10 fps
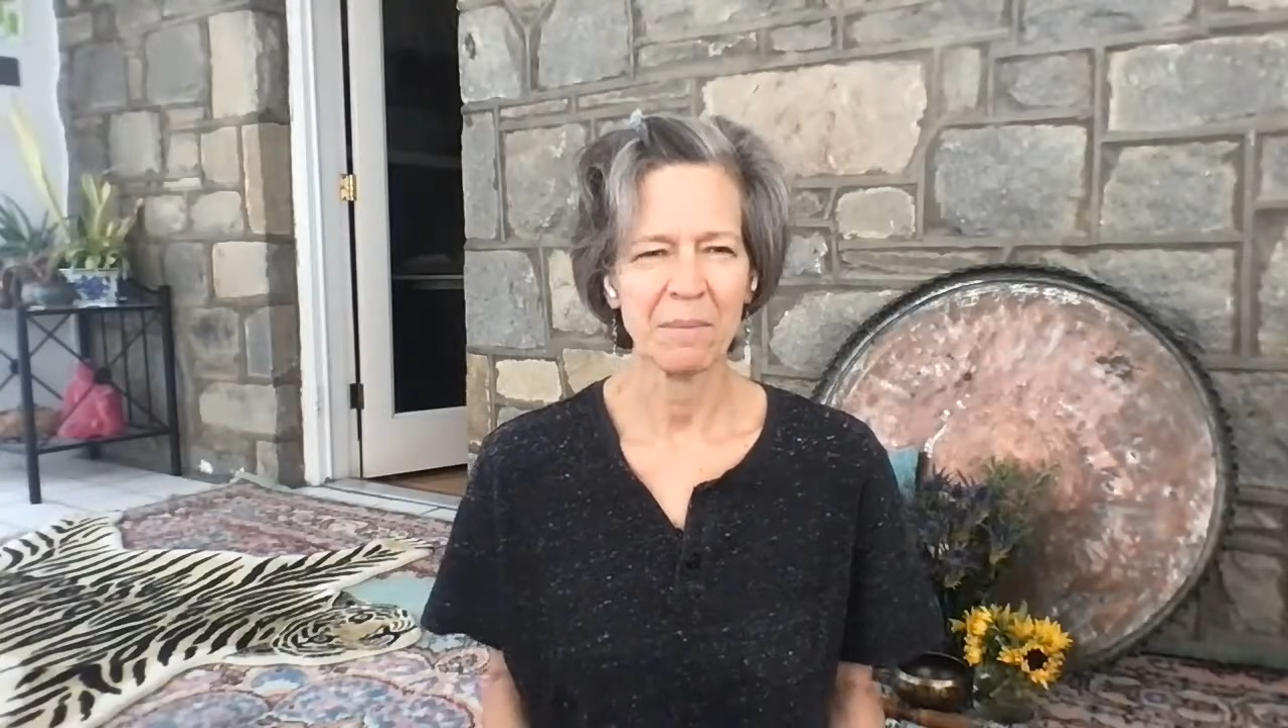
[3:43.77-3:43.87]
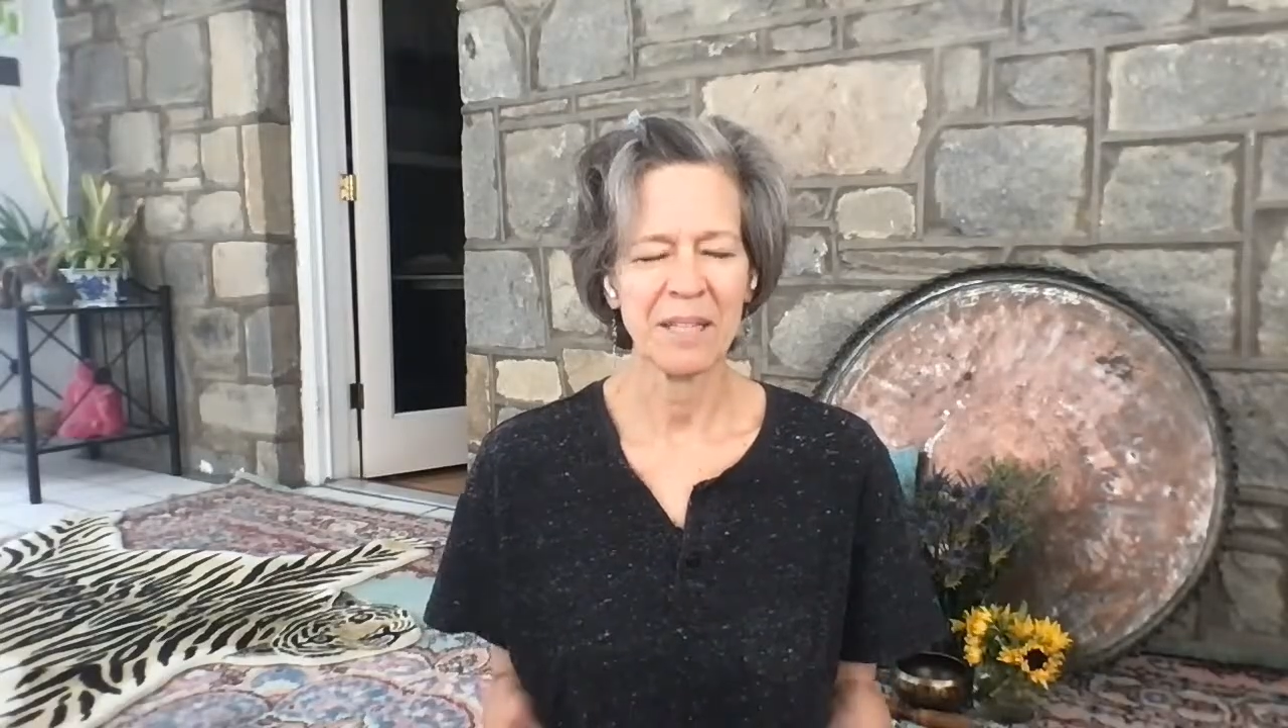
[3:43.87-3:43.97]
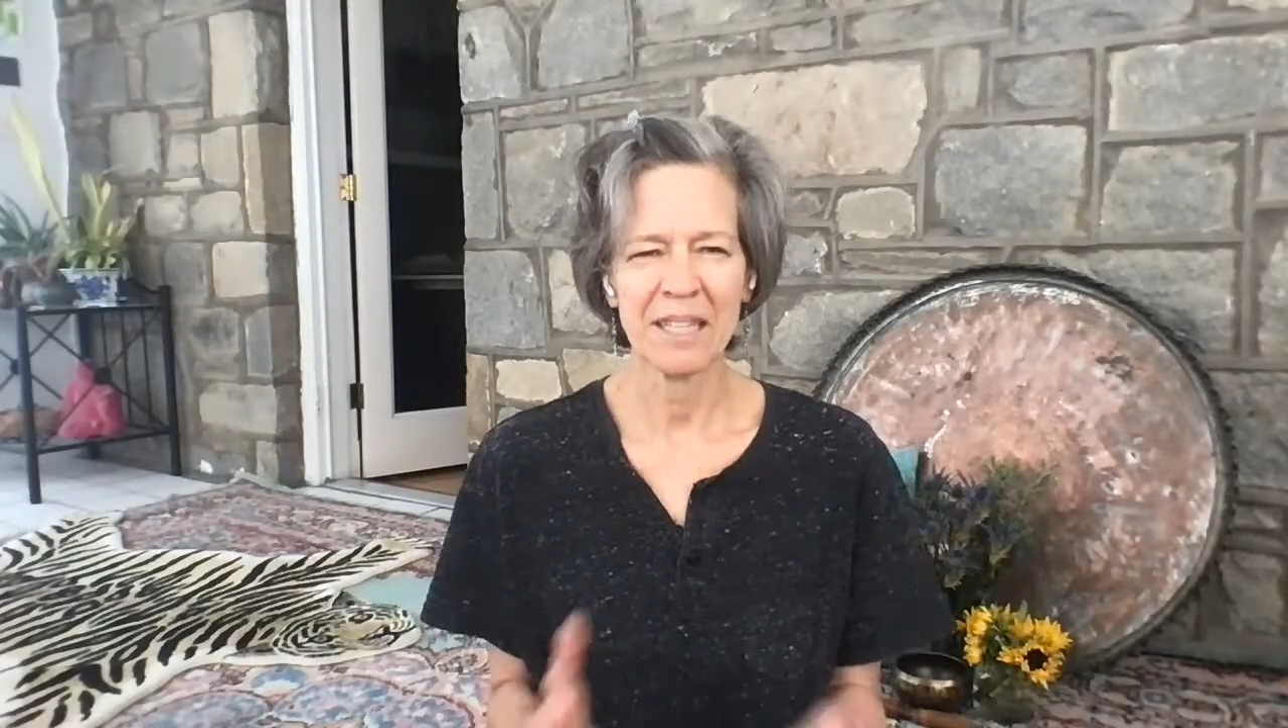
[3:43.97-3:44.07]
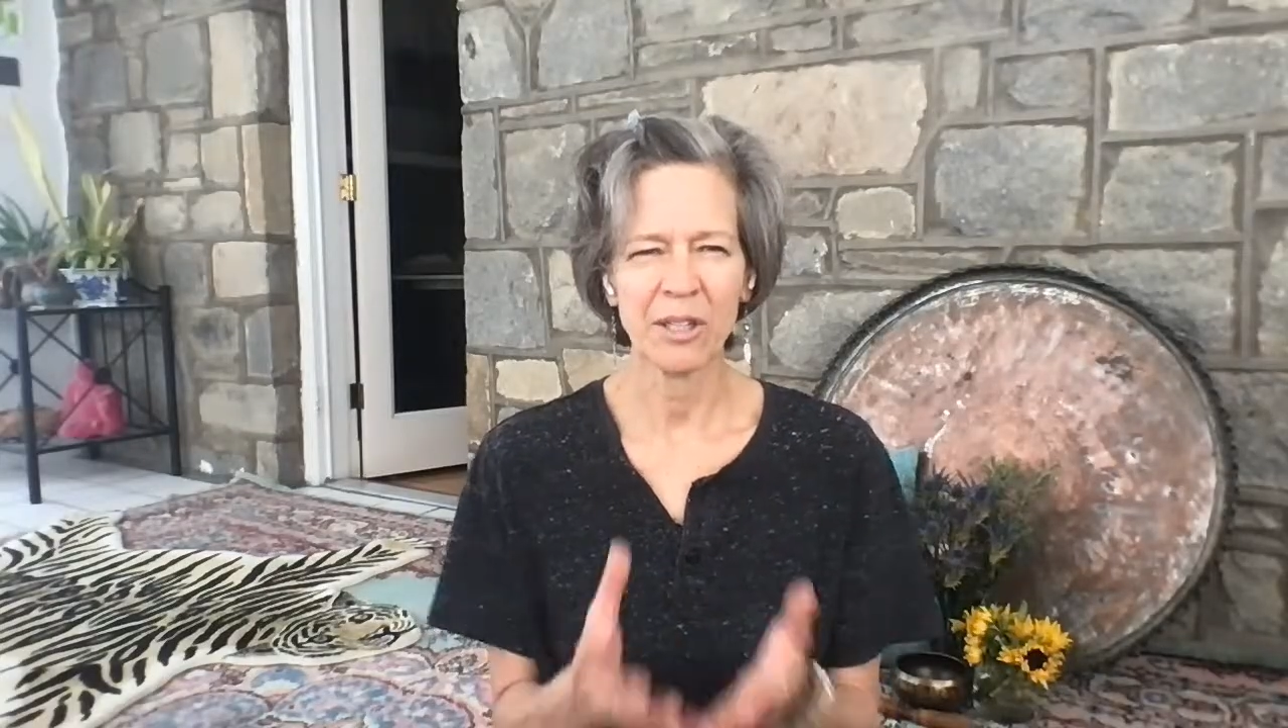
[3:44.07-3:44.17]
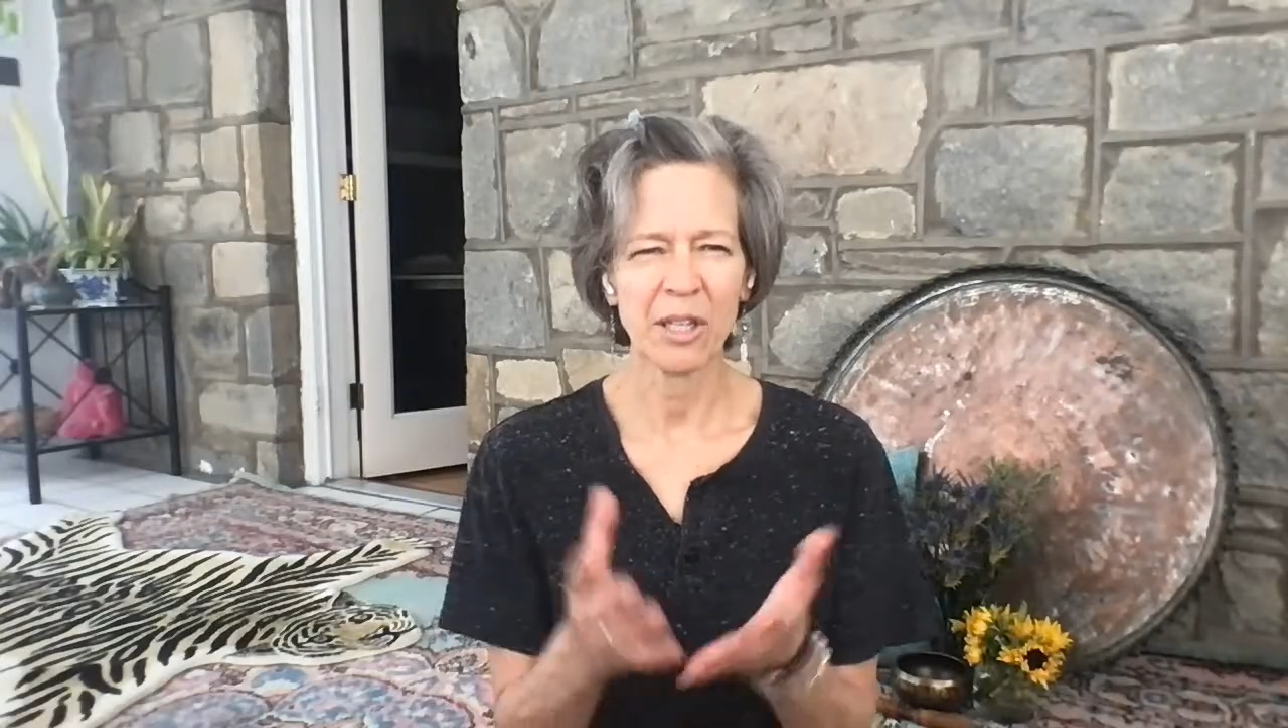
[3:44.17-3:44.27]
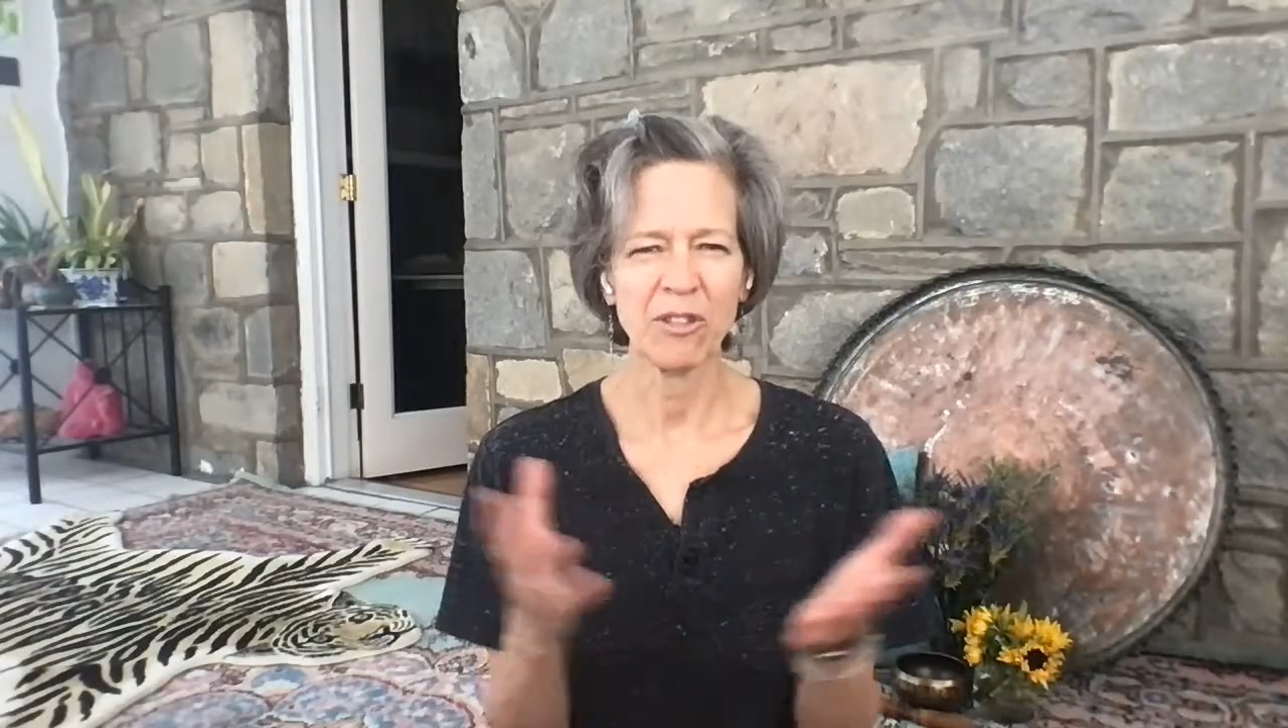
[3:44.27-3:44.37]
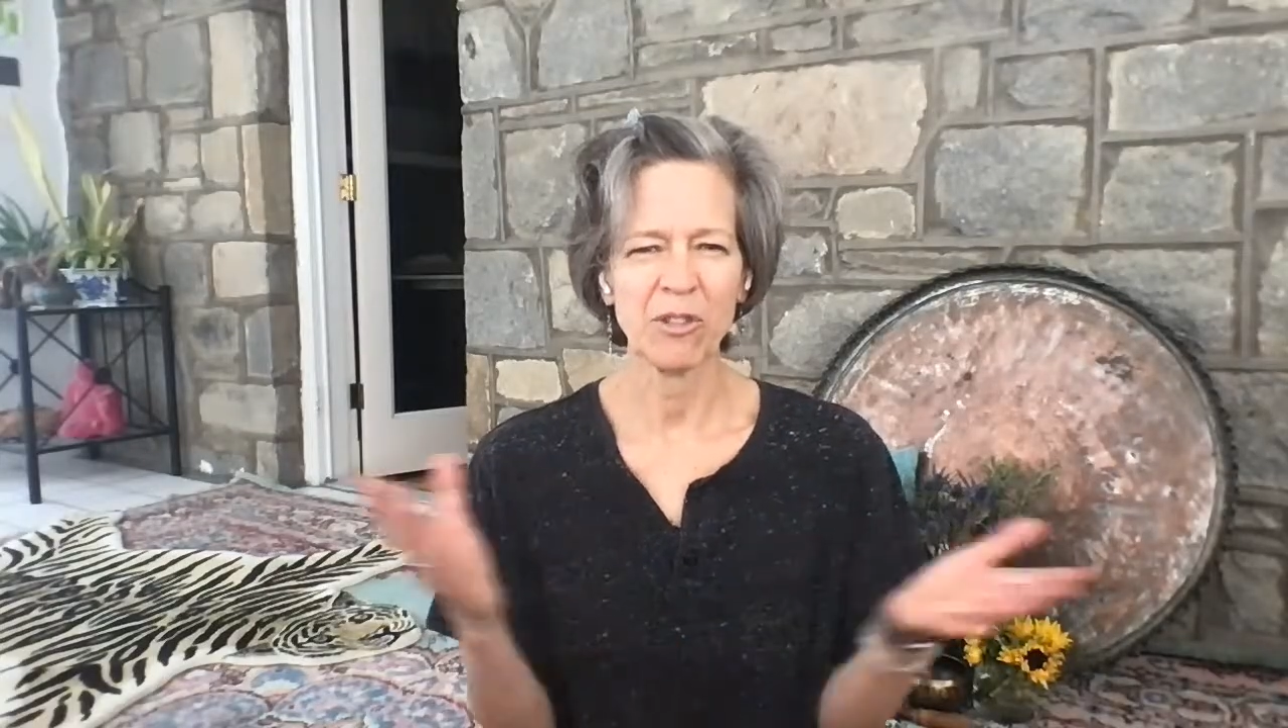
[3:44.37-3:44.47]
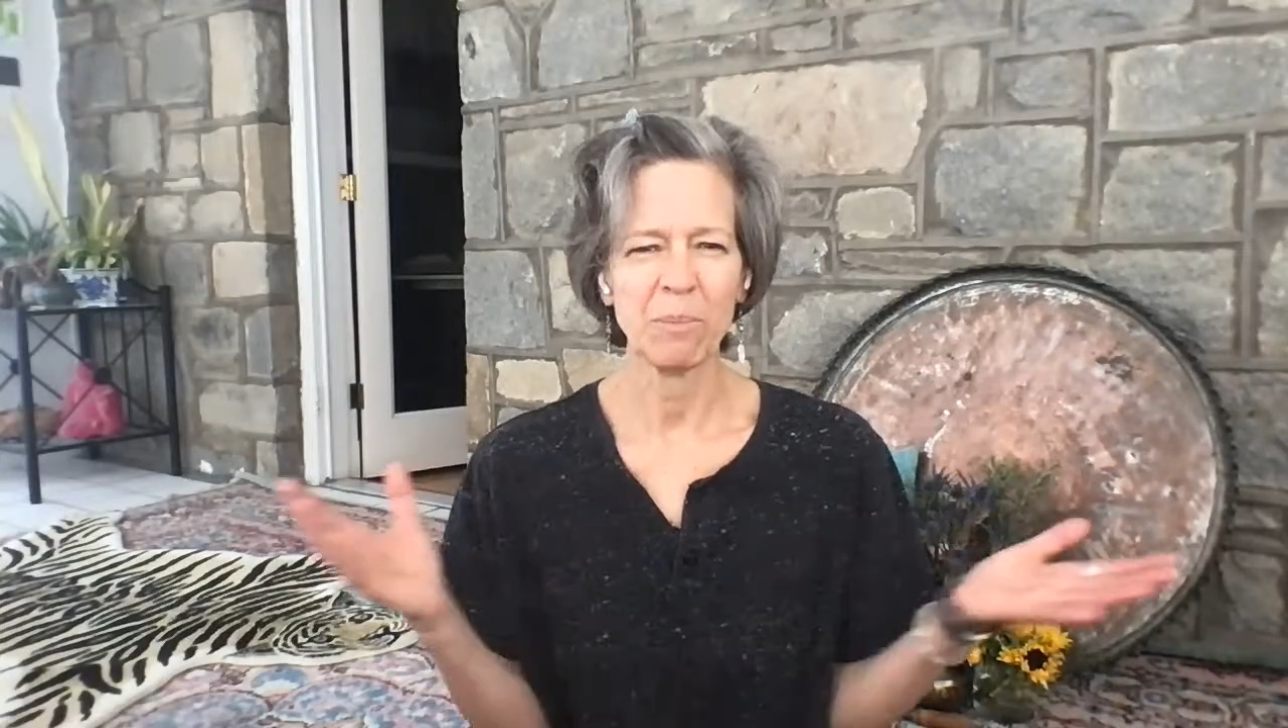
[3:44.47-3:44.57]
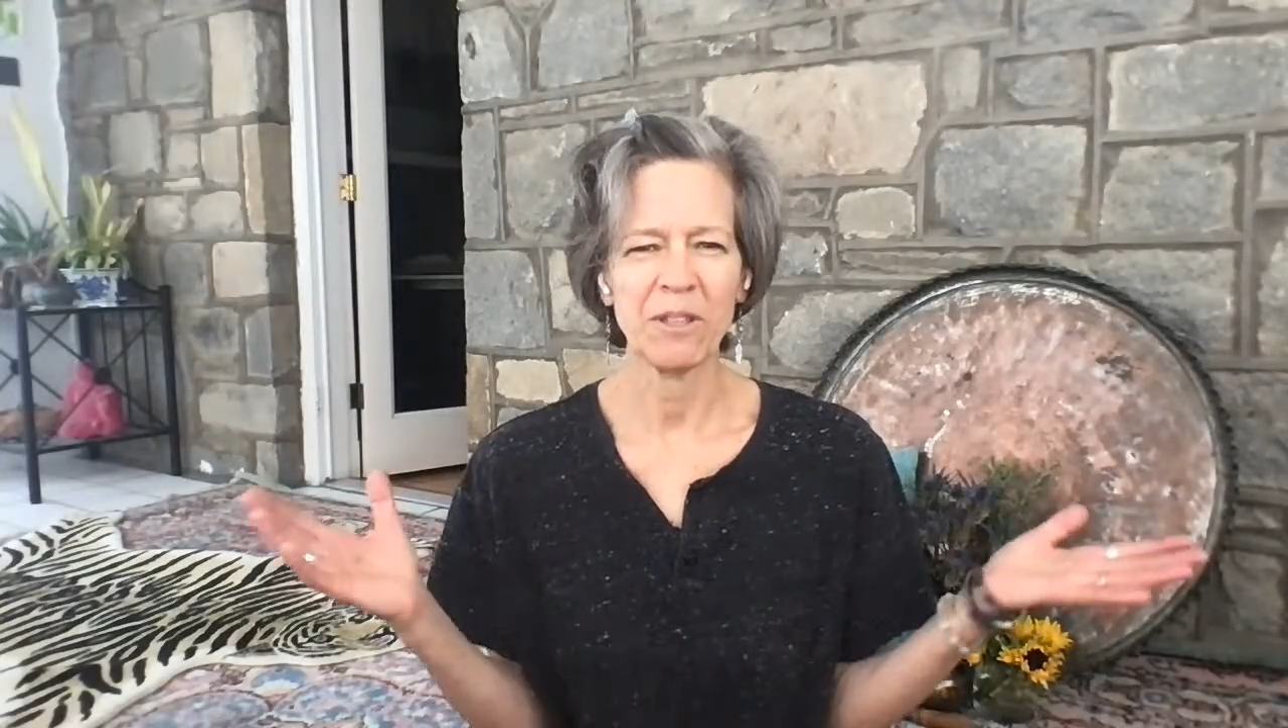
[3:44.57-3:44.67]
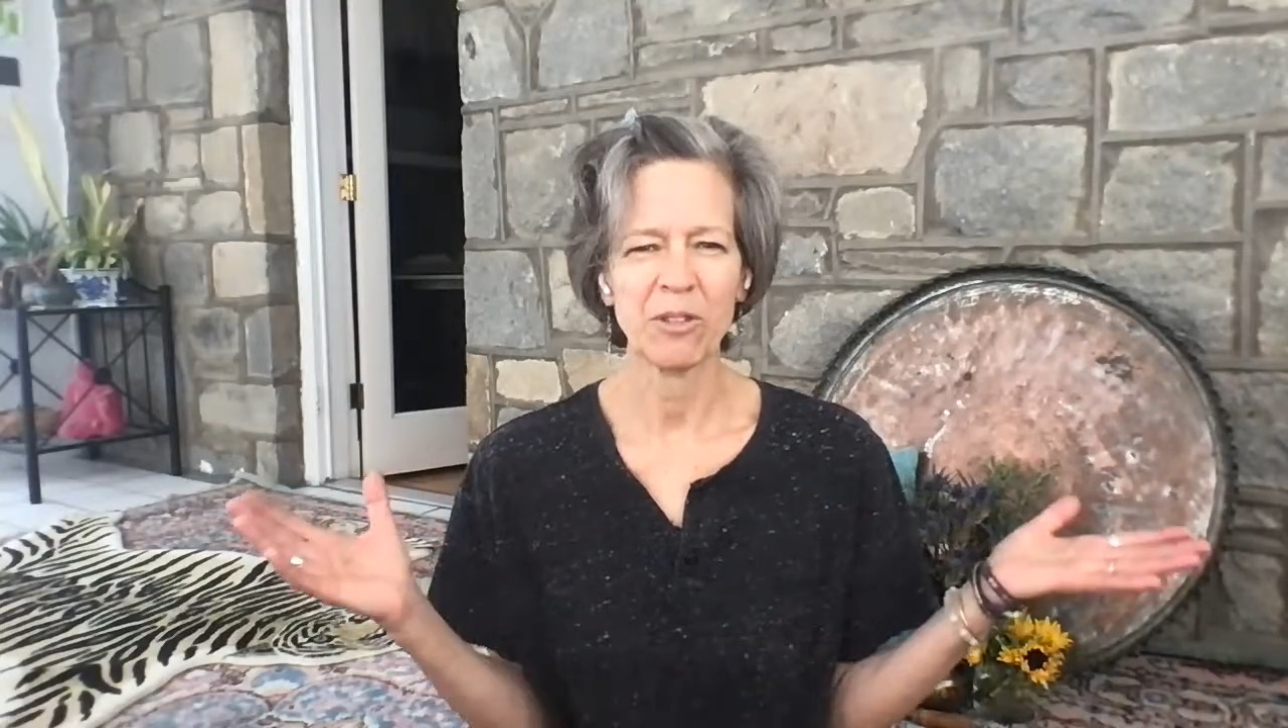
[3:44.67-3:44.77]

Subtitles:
I mean, there can just be